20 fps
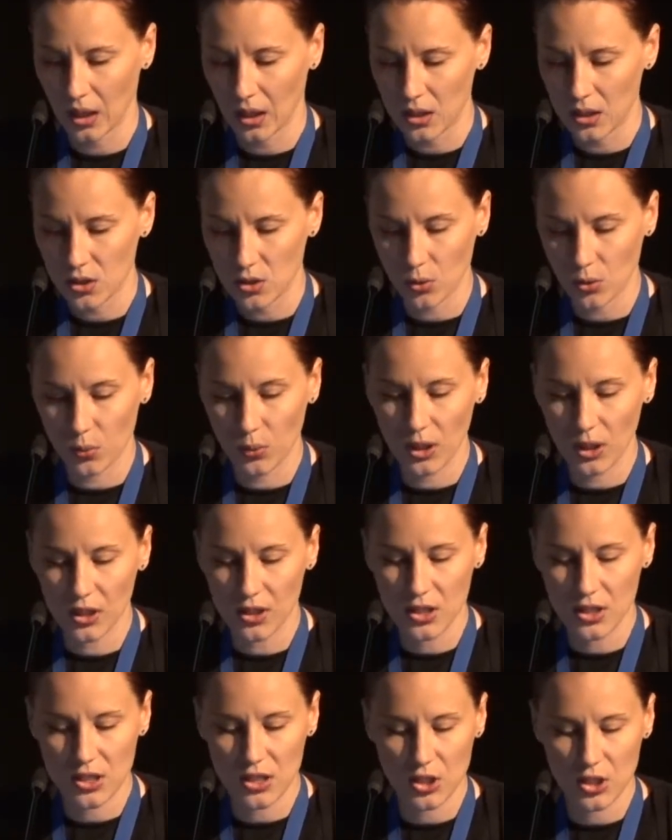So we are
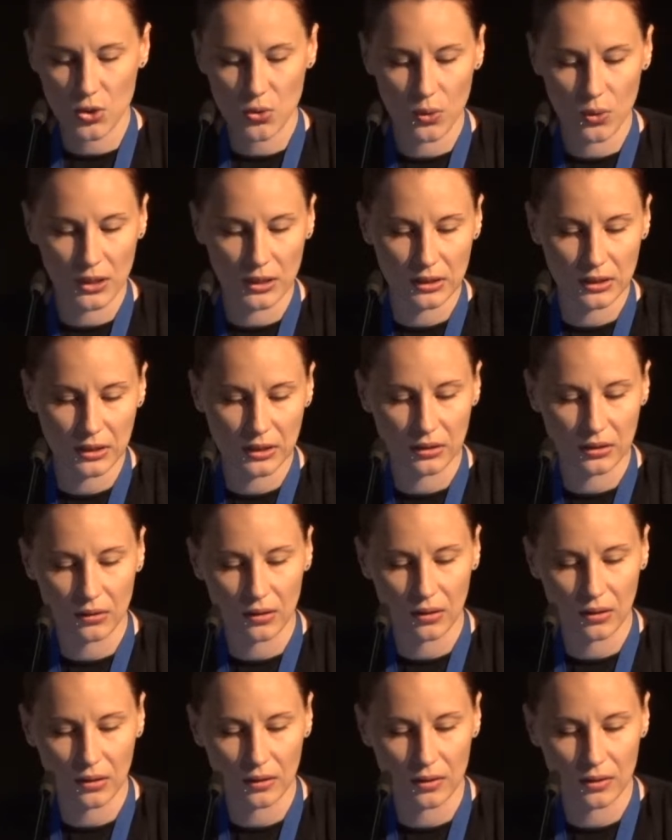situated,
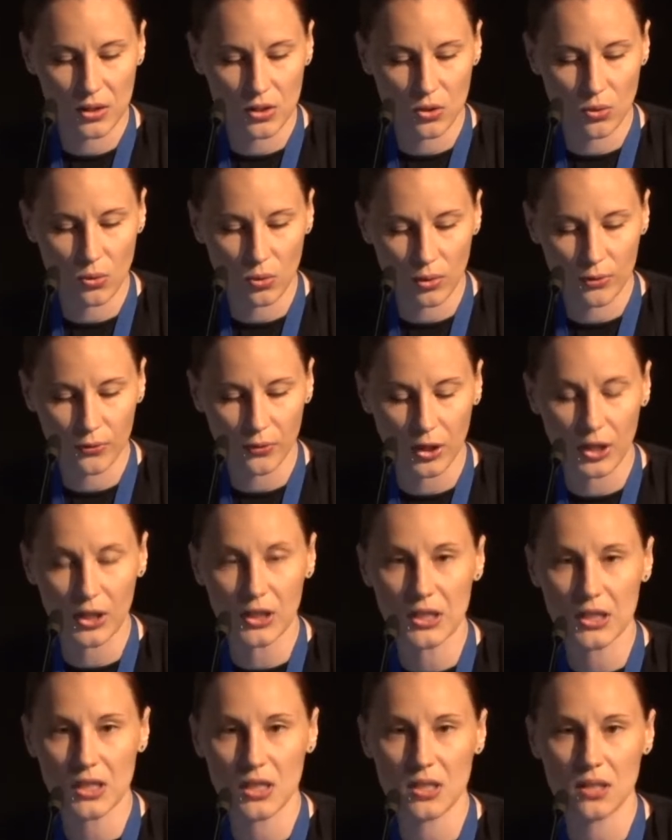the School of
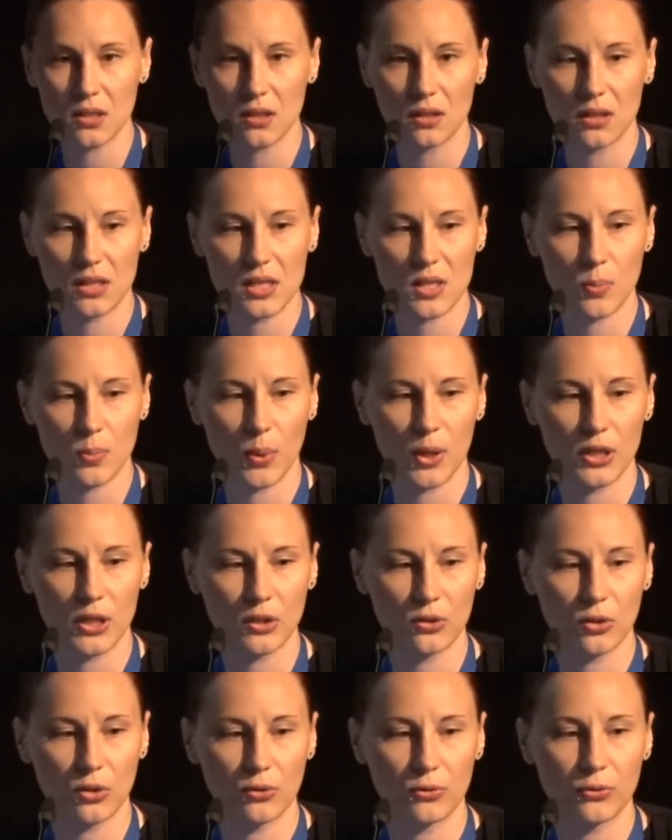Arts is a
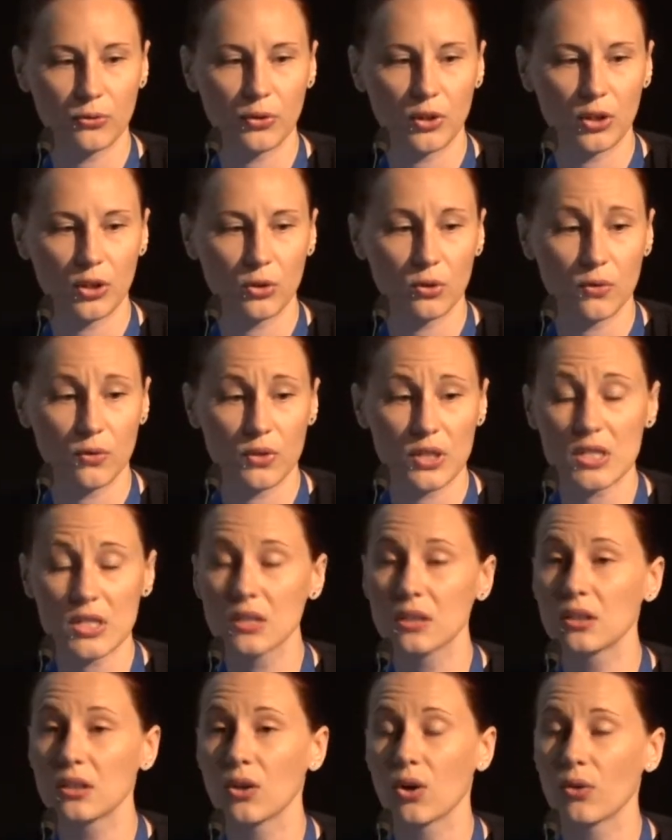part of
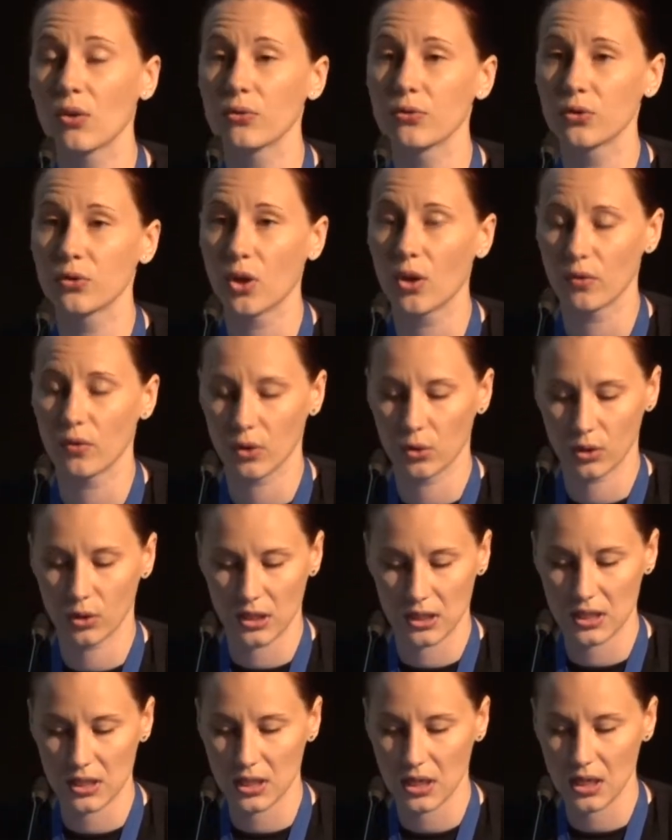University of Nova
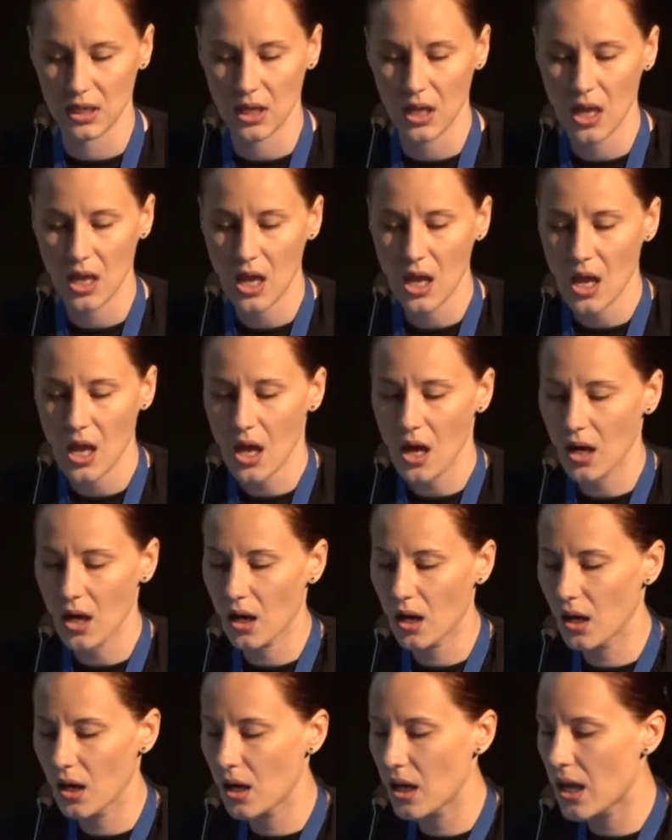Gorica,
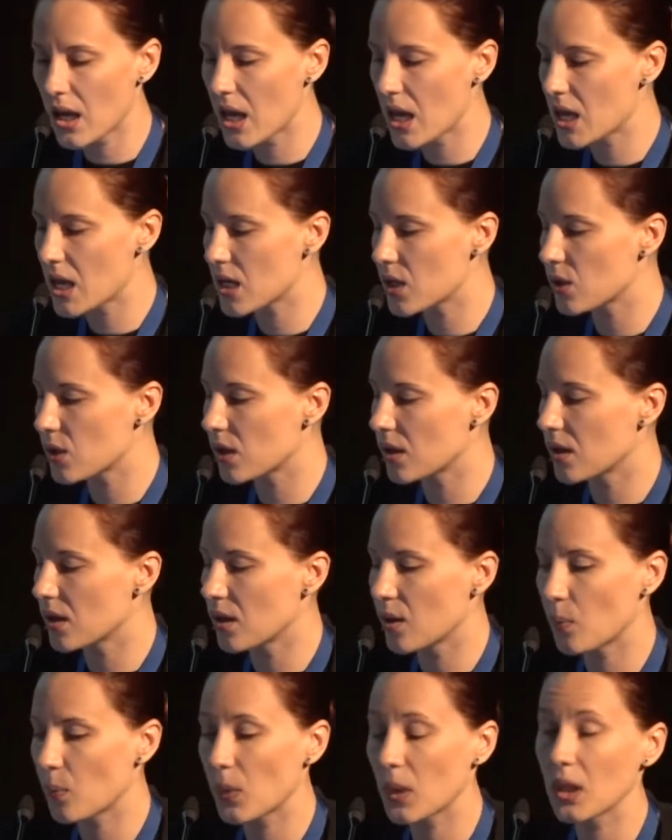and
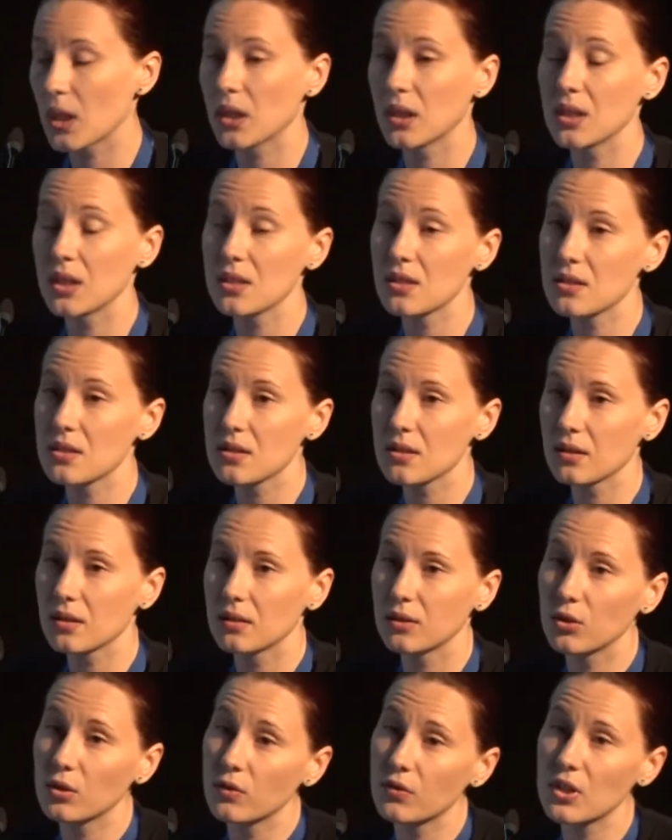this
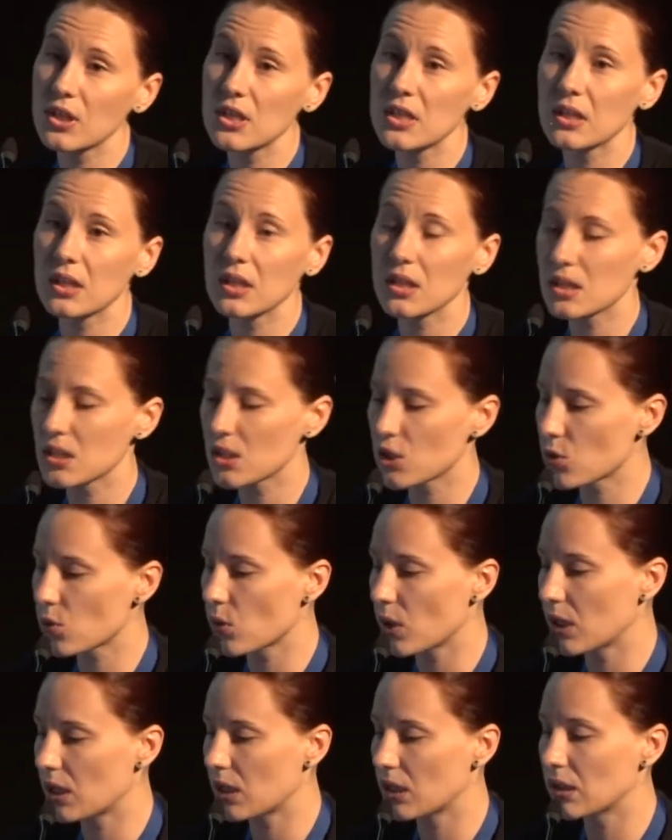university is
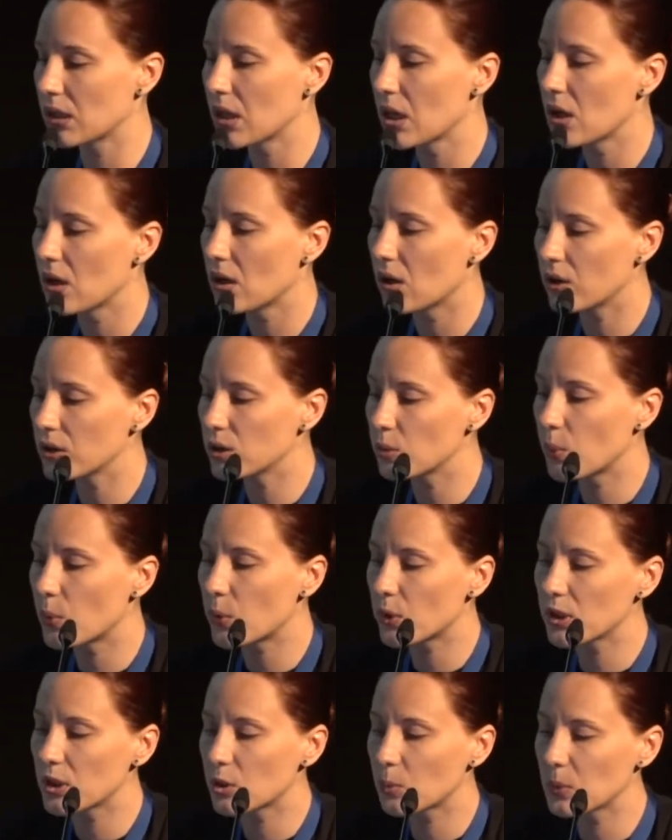situated on the
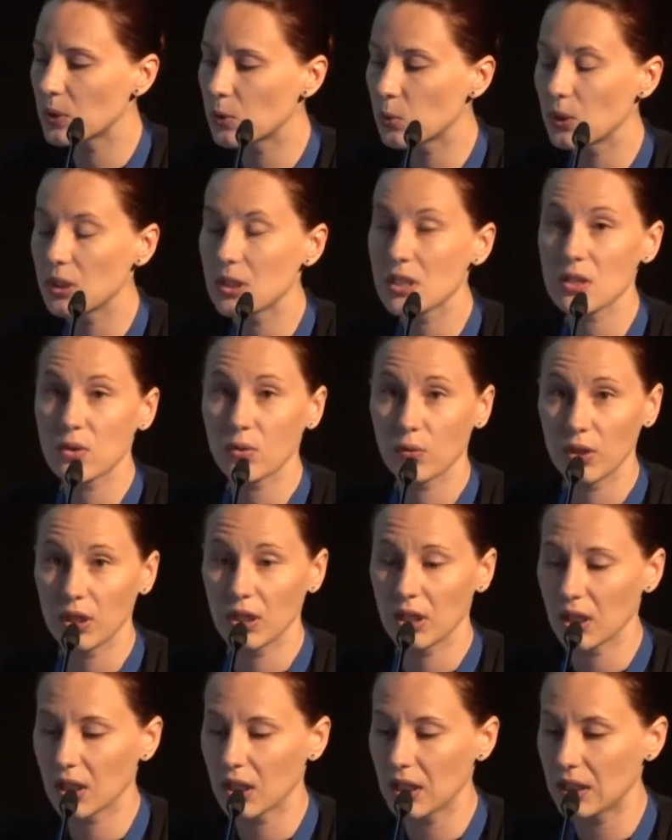border between
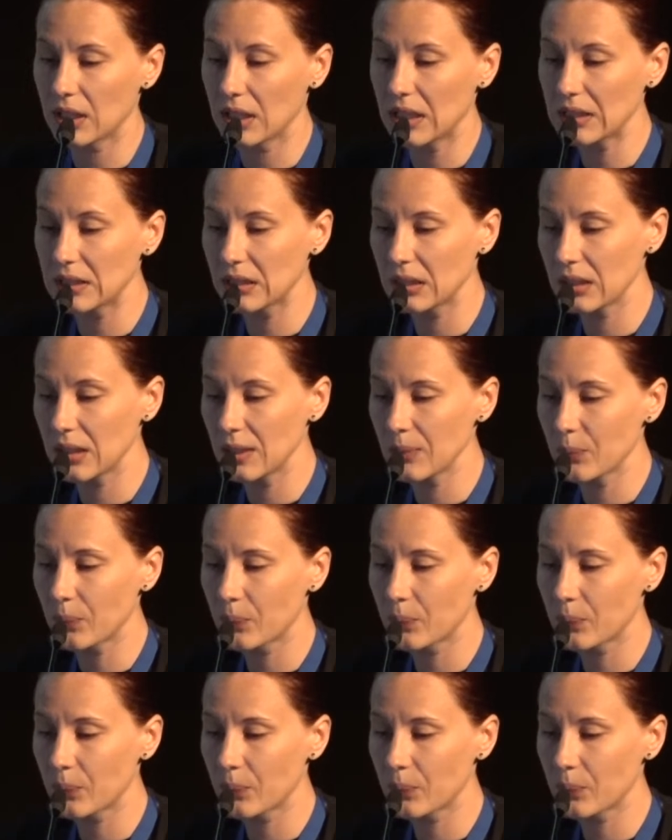Slovenia and Italy.